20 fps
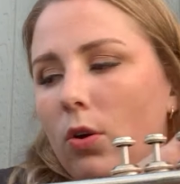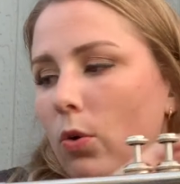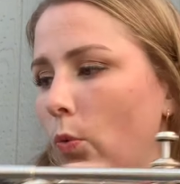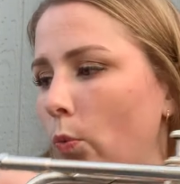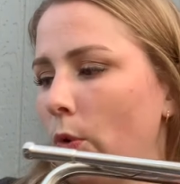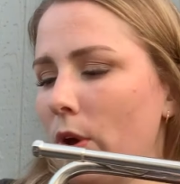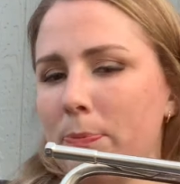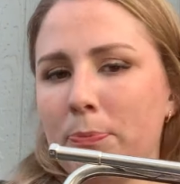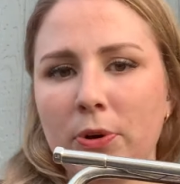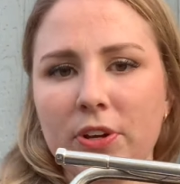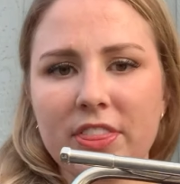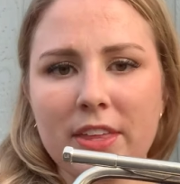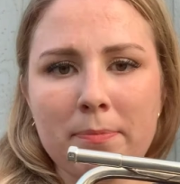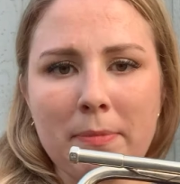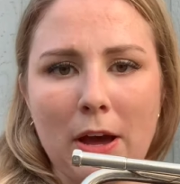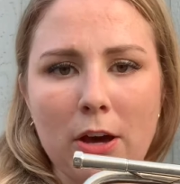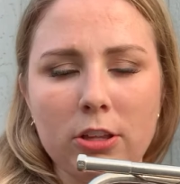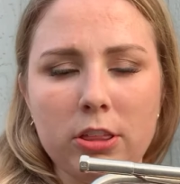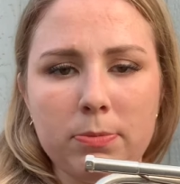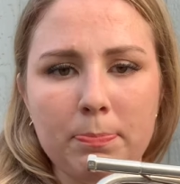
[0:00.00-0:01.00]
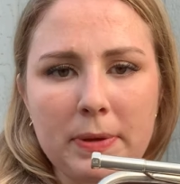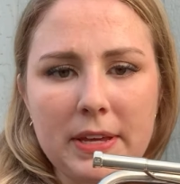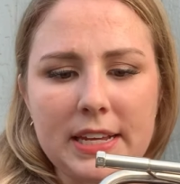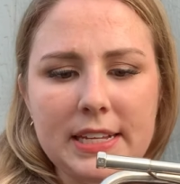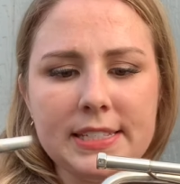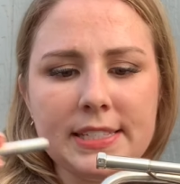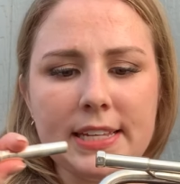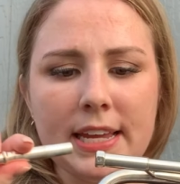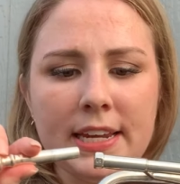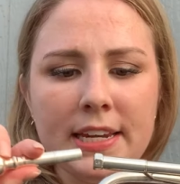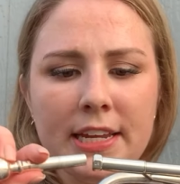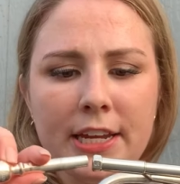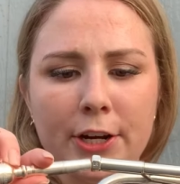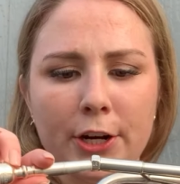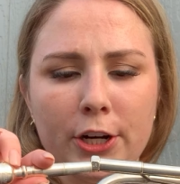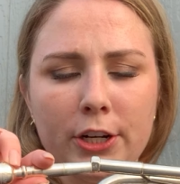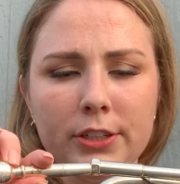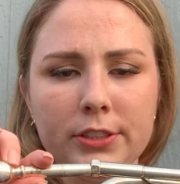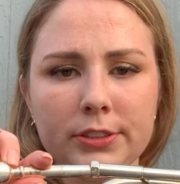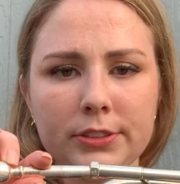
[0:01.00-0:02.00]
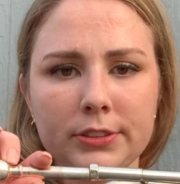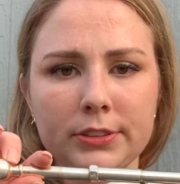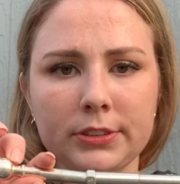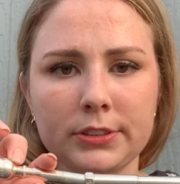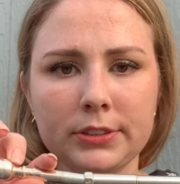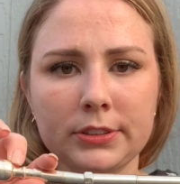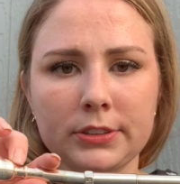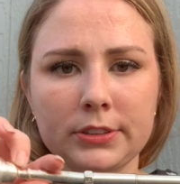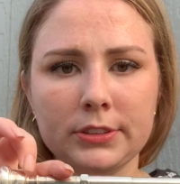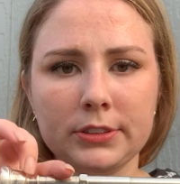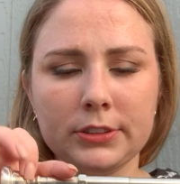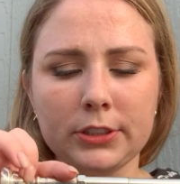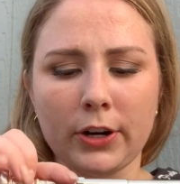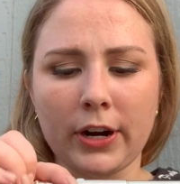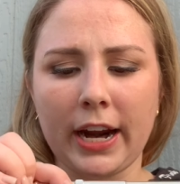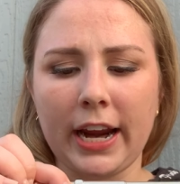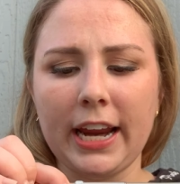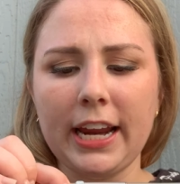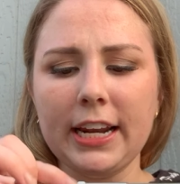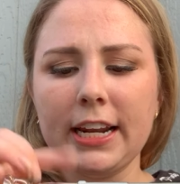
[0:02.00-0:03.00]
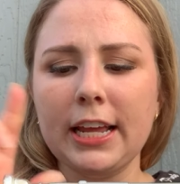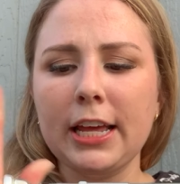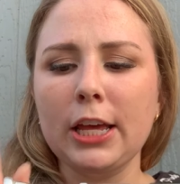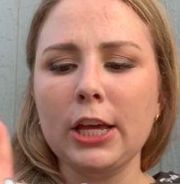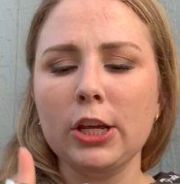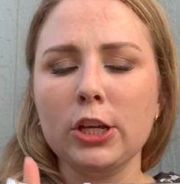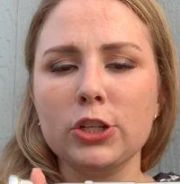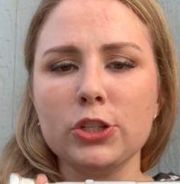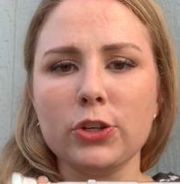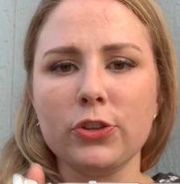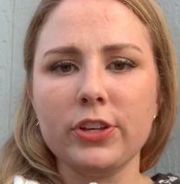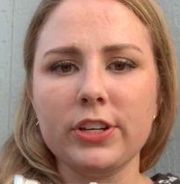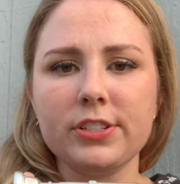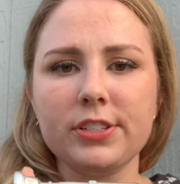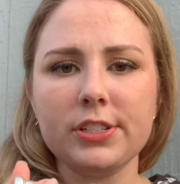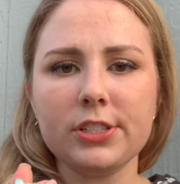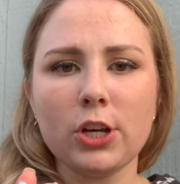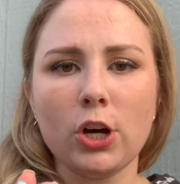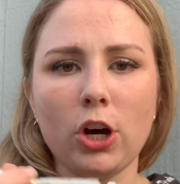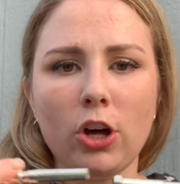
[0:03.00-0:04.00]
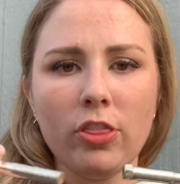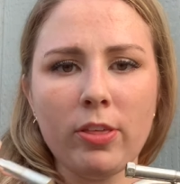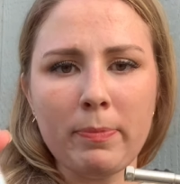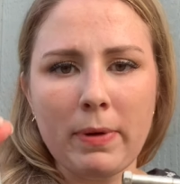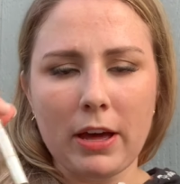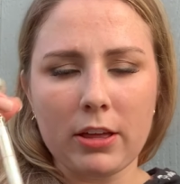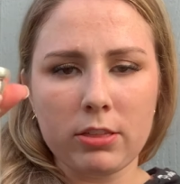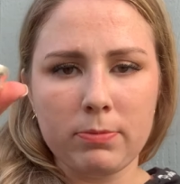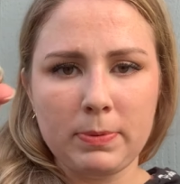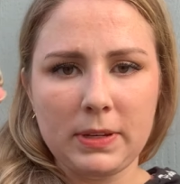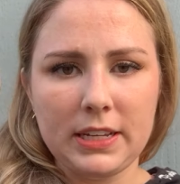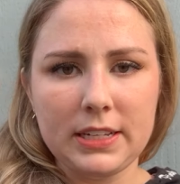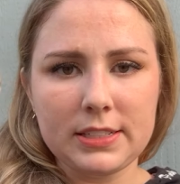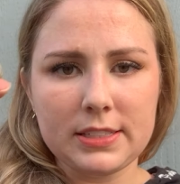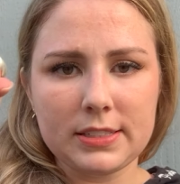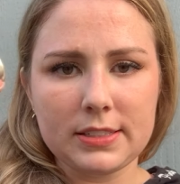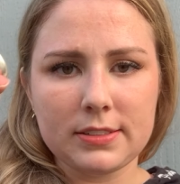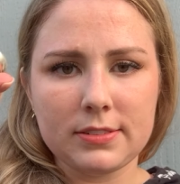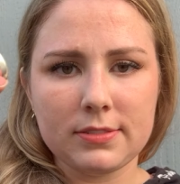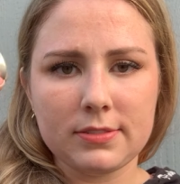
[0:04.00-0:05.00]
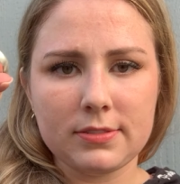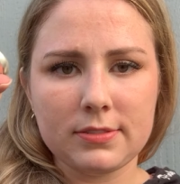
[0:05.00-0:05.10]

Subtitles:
We put the mouthpiece in here, all right? So this is called the mouthpiece.